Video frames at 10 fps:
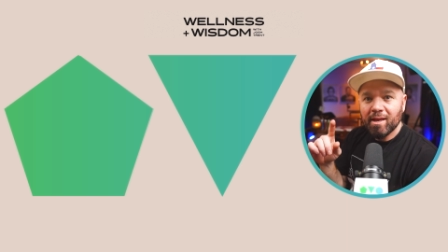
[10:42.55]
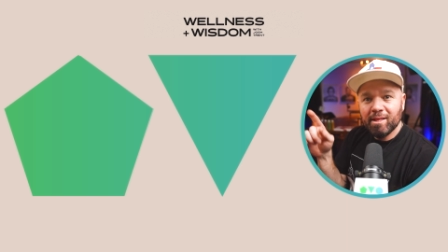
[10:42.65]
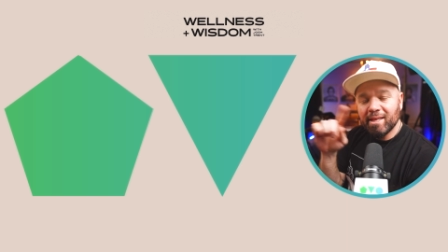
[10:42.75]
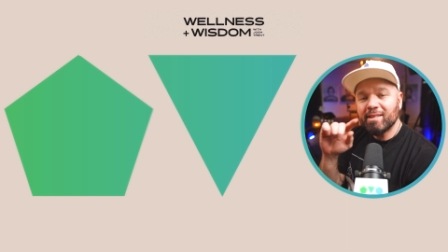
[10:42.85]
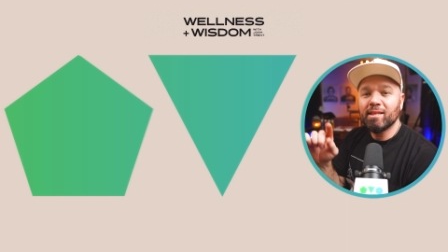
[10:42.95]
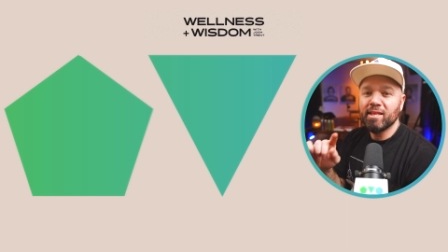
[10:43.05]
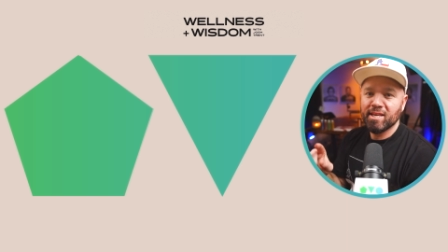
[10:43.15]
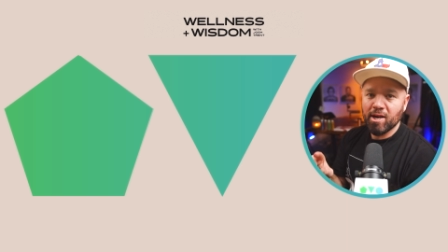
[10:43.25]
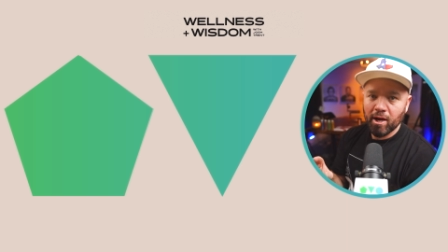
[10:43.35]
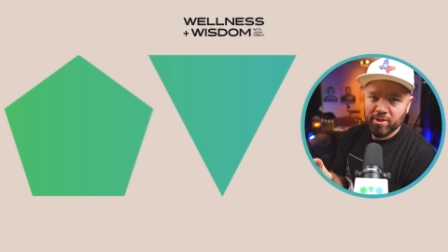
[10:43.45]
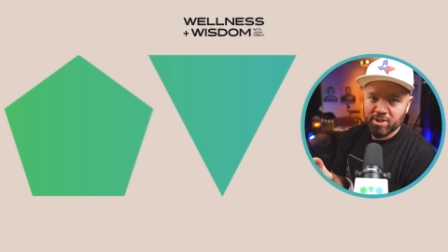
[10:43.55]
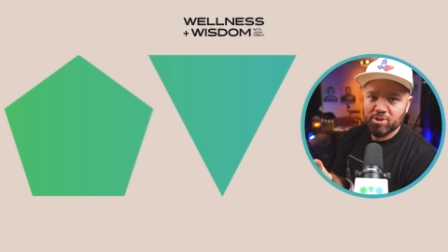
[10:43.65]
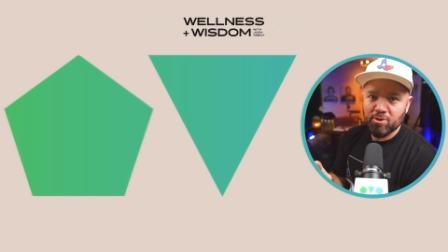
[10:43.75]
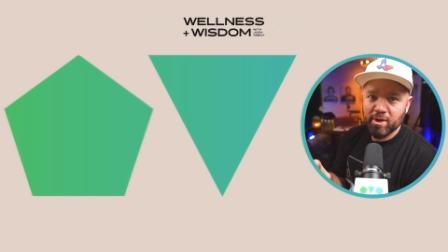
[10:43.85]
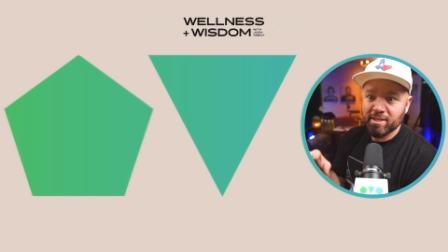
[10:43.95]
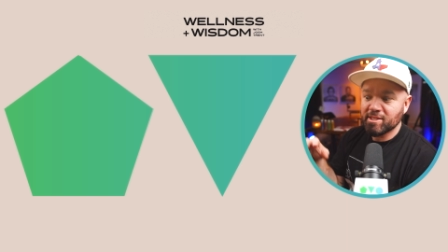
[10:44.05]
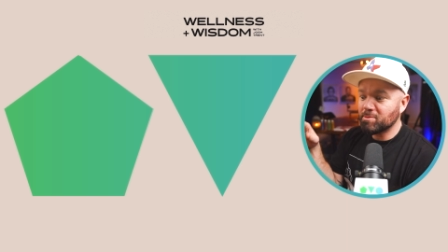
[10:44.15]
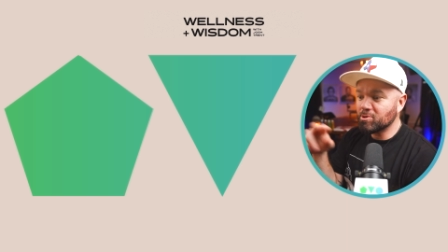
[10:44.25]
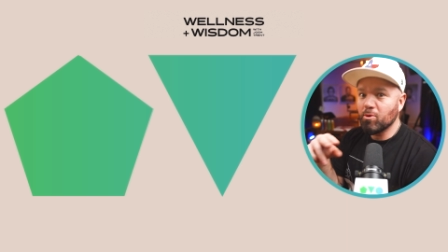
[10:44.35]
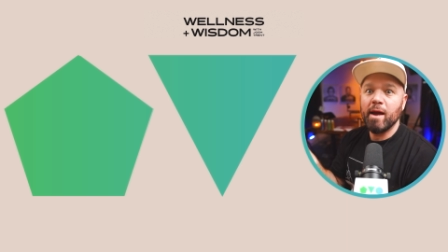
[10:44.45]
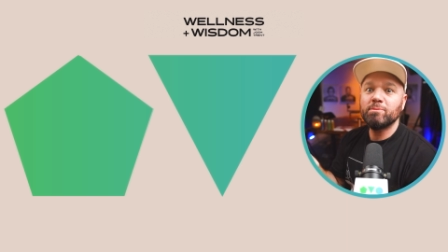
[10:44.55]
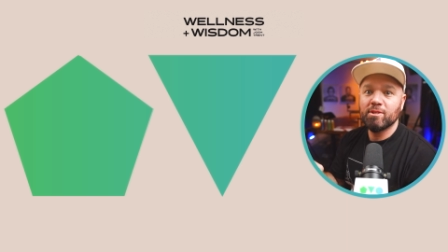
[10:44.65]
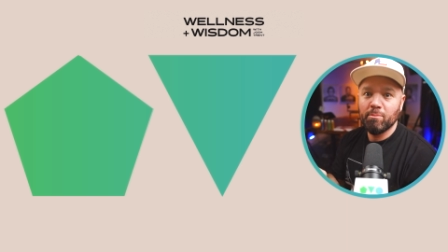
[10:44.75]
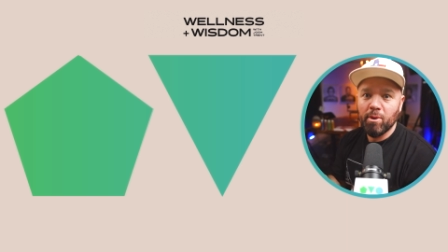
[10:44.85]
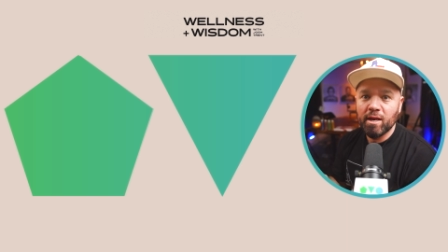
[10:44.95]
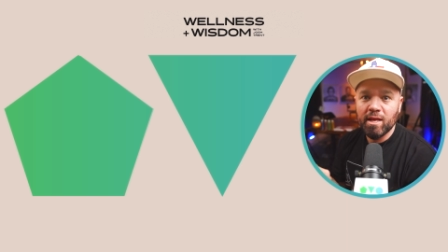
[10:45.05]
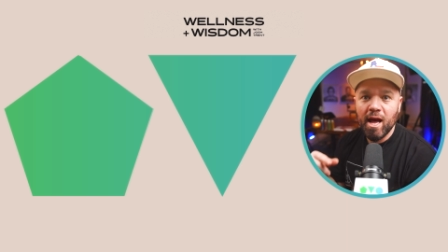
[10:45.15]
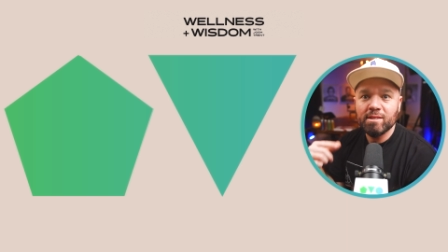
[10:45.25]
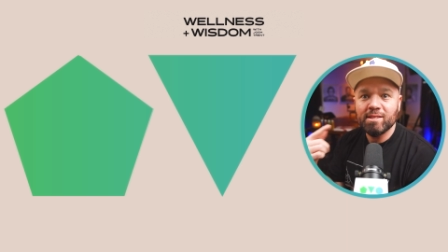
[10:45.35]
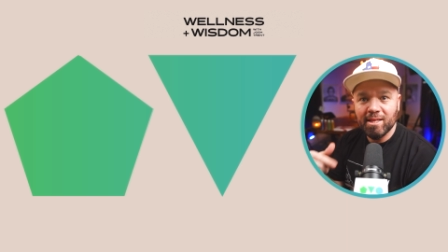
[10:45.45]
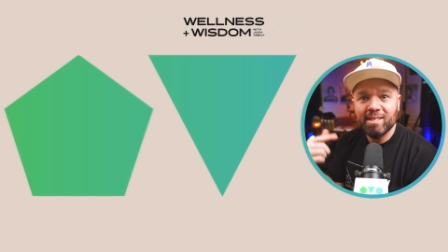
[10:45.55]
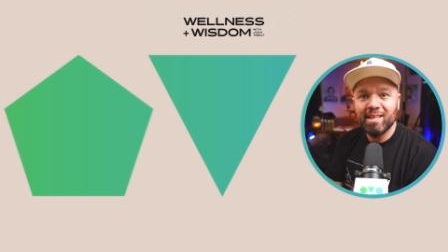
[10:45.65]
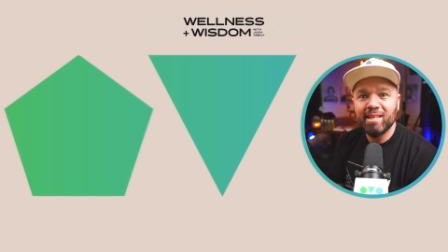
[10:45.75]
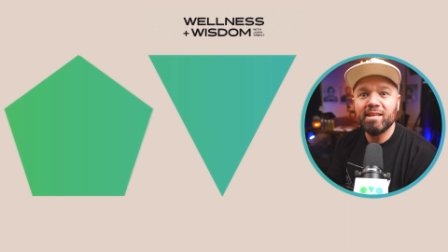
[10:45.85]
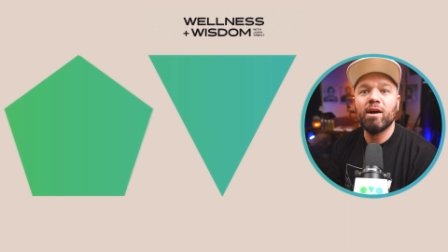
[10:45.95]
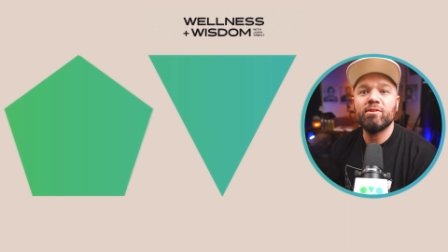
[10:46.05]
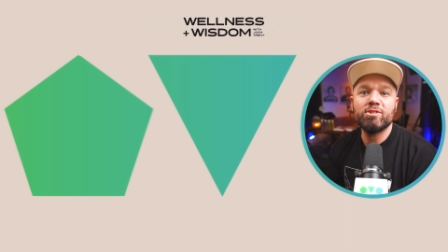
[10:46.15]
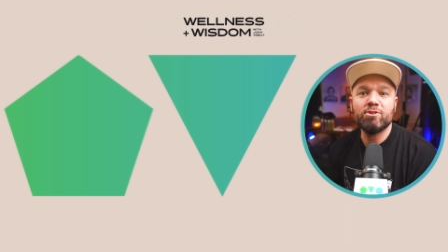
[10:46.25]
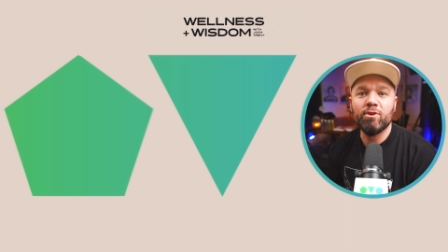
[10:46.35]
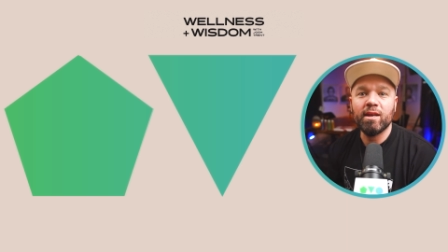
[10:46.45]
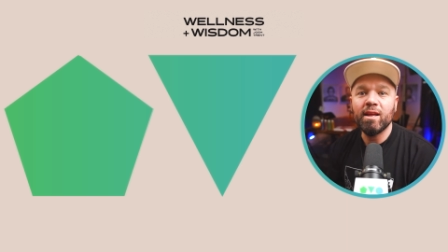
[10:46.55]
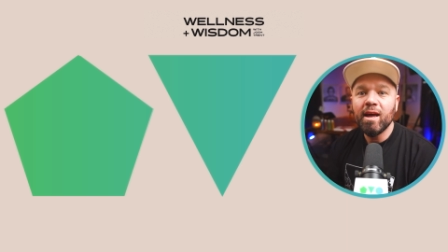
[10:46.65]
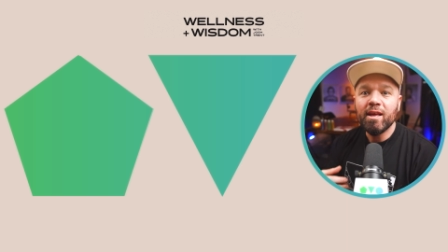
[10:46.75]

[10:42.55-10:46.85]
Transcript: Click the link on this screen, subscribe to the podcast, click the link on this screen.